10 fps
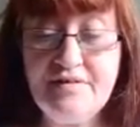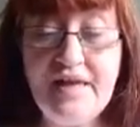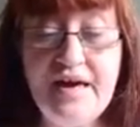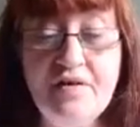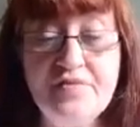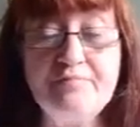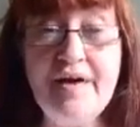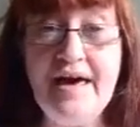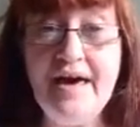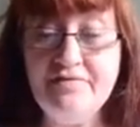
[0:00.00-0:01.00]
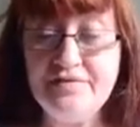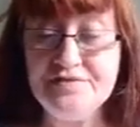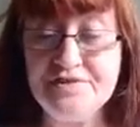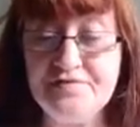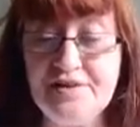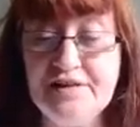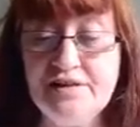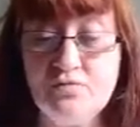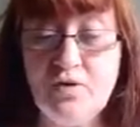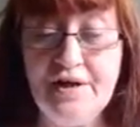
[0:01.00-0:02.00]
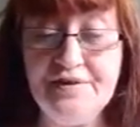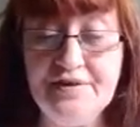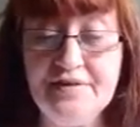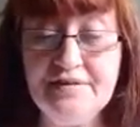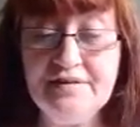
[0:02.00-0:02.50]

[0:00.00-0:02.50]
They are the parents of the little one.